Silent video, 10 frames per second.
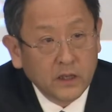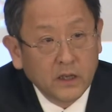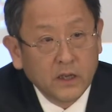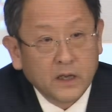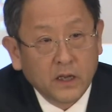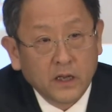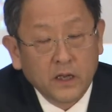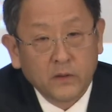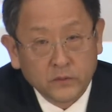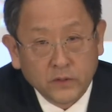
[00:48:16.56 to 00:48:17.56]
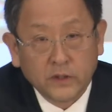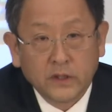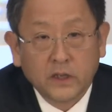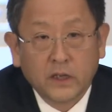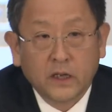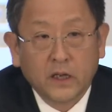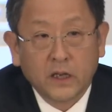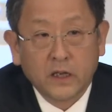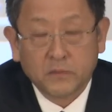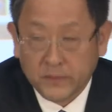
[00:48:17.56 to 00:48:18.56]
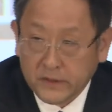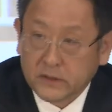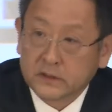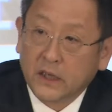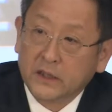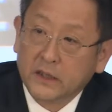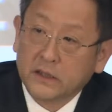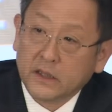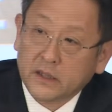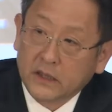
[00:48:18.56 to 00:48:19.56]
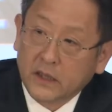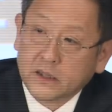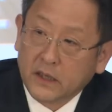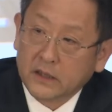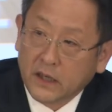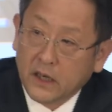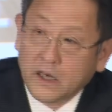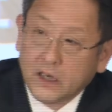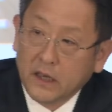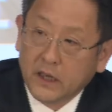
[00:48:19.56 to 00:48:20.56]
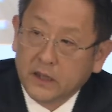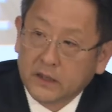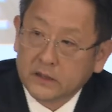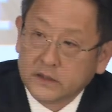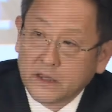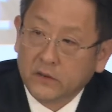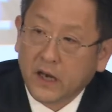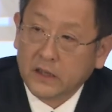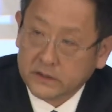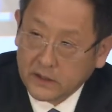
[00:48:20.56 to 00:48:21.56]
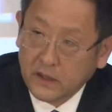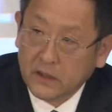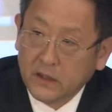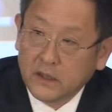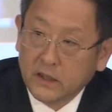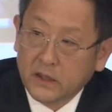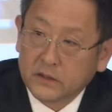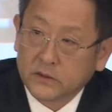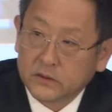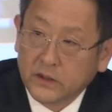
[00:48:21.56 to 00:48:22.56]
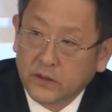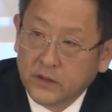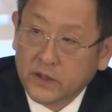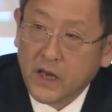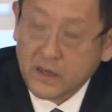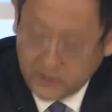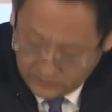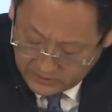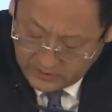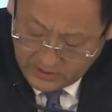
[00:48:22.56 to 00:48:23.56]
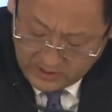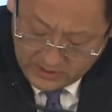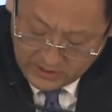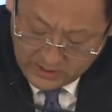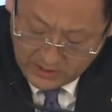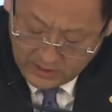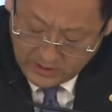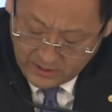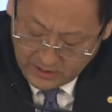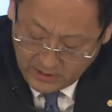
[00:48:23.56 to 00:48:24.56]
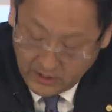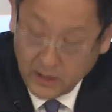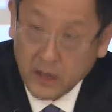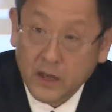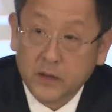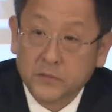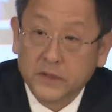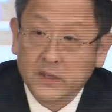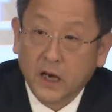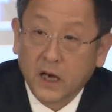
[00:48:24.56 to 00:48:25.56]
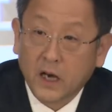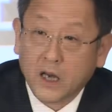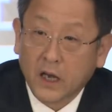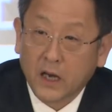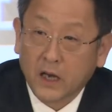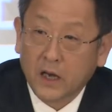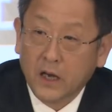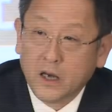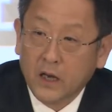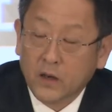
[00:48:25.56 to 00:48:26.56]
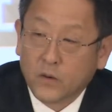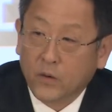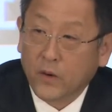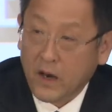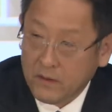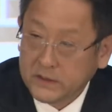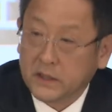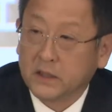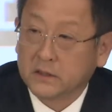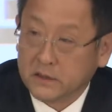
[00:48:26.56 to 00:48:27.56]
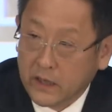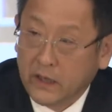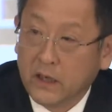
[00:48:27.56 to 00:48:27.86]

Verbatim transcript: part that may be characterized as uh, hubris or complacency. So that, I think, is the biggest risk that I see. So we need to be humble and modest